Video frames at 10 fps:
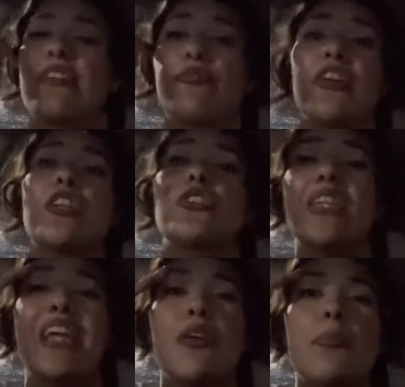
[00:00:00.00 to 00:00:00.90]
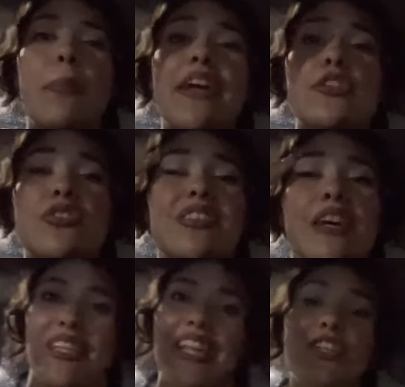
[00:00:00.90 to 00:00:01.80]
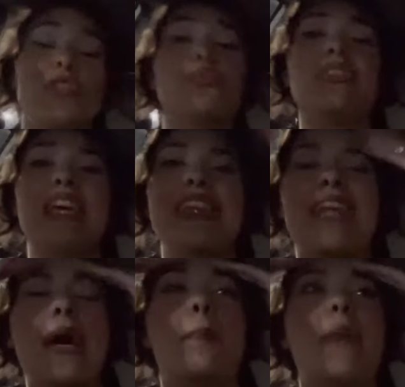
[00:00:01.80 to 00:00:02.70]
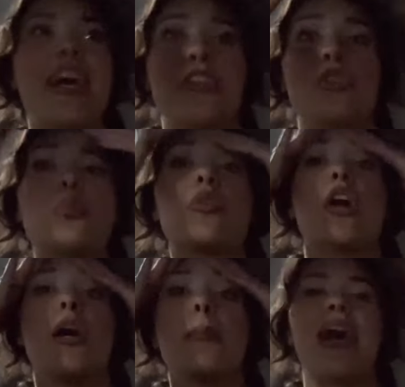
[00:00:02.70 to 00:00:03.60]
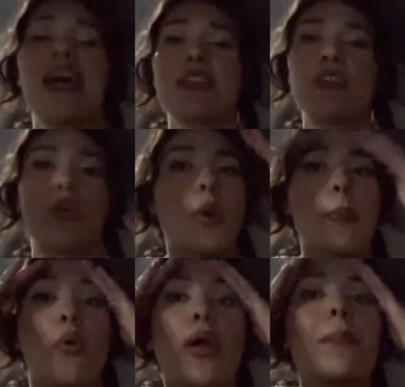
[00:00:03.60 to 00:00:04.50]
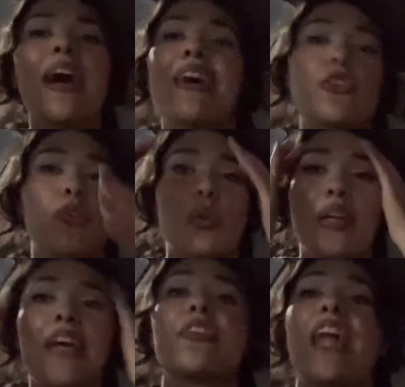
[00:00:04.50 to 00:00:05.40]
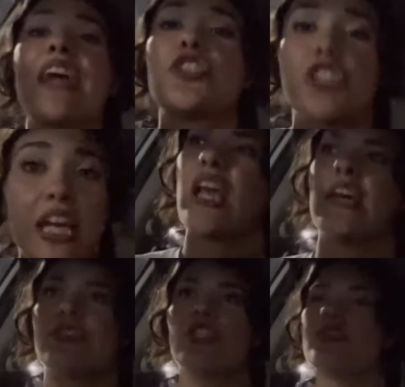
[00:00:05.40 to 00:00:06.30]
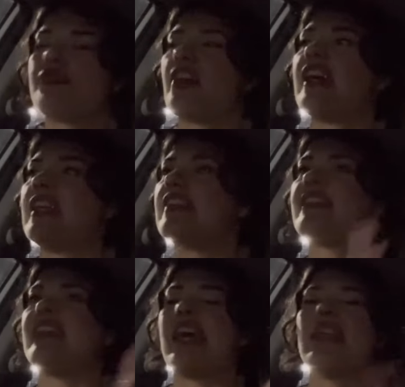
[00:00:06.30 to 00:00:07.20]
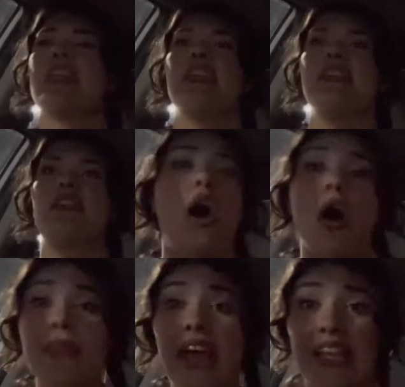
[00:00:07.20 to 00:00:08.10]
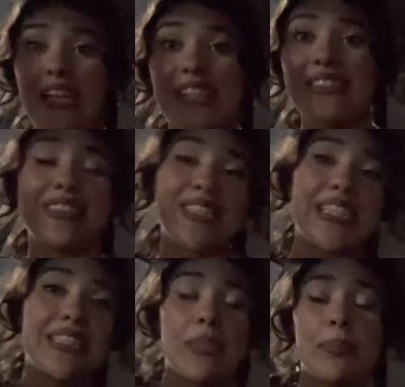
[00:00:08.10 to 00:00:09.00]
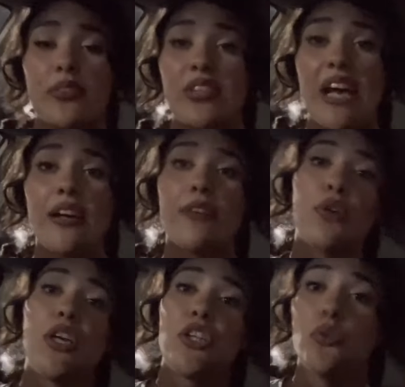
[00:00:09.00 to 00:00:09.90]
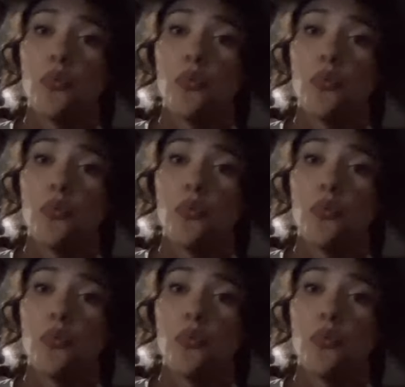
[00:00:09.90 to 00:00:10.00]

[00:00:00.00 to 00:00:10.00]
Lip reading: figured it out by yourself. Like, you did the math, you girl math or boy math or whatever that shit. If your friend isn't at least on that list, 60% of what you